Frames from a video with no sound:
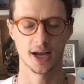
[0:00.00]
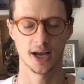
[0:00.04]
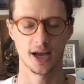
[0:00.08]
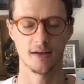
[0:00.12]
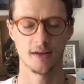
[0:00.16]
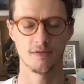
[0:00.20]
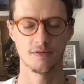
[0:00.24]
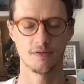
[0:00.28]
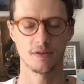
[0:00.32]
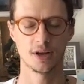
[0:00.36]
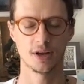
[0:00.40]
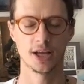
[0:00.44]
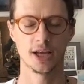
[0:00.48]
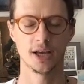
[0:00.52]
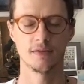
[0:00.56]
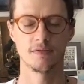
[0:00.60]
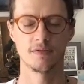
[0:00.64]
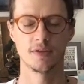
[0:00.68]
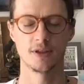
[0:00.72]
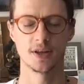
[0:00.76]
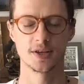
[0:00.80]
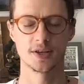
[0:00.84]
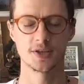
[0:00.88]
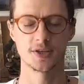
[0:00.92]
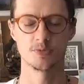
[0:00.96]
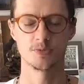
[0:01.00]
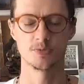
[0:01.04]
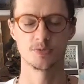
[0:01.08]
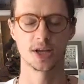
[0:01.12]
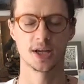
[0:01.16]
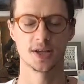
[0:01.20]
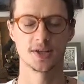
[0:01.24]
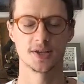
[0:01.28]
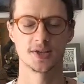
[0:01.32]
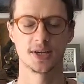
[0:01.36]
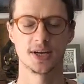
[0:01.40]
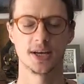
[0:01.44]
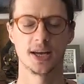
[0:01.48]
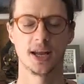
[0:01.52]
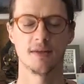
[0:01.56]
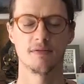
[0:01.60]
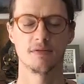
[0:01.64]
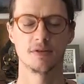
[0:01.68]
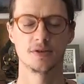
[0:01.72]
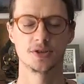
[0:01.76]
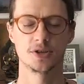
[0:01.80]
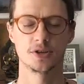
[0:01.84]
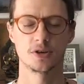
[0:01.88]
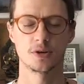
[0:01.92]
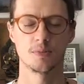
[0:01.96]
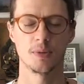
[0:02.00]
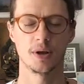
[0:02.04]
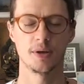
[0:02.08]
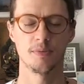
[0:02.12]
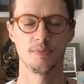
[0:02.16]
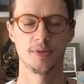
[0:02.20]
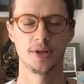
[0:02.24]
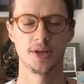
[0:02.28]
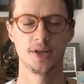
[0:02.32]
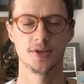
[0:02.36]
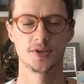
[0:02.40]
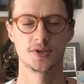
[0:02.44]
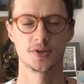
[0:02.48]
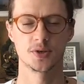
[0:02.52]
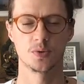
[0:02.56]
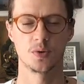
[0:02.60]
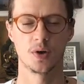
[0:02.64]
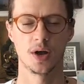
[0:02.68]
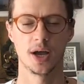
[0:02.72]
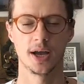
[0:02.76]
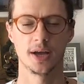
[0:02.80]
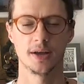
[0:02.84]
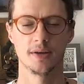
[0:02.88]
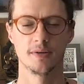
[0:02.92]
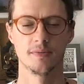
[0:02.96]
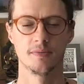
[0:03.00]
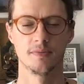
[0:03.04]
I forgive this because it never took my peace away.